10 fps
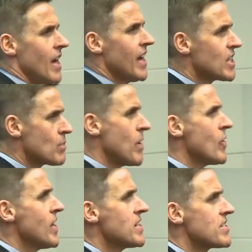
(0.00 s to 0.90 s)

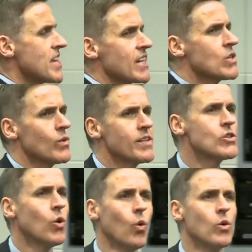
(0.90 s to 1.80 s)
experience has actually
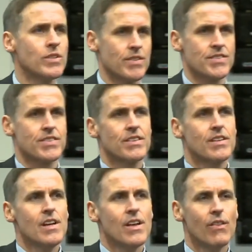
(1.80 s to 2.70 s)
taught us
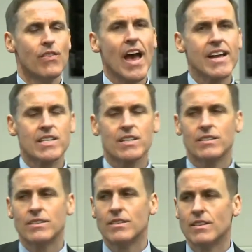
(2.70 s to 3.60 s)
that
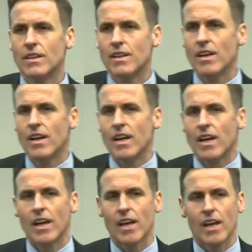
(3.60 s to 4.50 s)

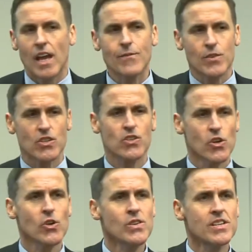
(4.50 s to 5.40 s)
if a
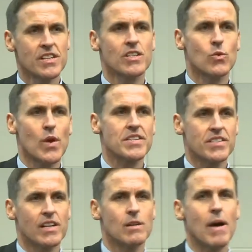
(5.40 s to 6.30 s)
student is
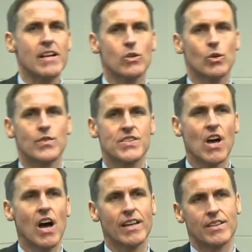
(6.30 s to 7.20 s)
interested in a Bachelor of
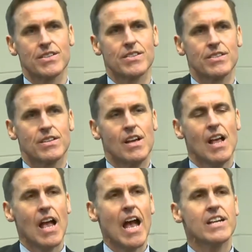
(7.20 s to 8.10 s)
Science,
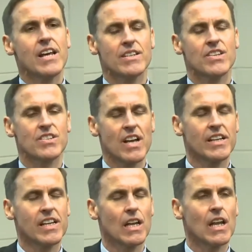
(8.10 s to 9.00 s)
and has
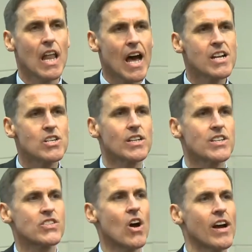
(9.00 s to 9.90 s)
studied largely
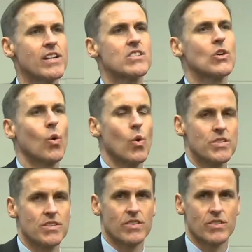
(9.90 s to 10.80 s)
science
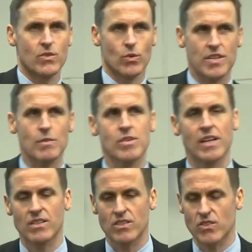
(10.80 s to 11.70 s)
courses or
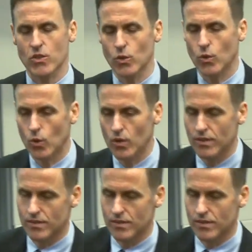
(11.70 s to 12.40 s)
subjects at school,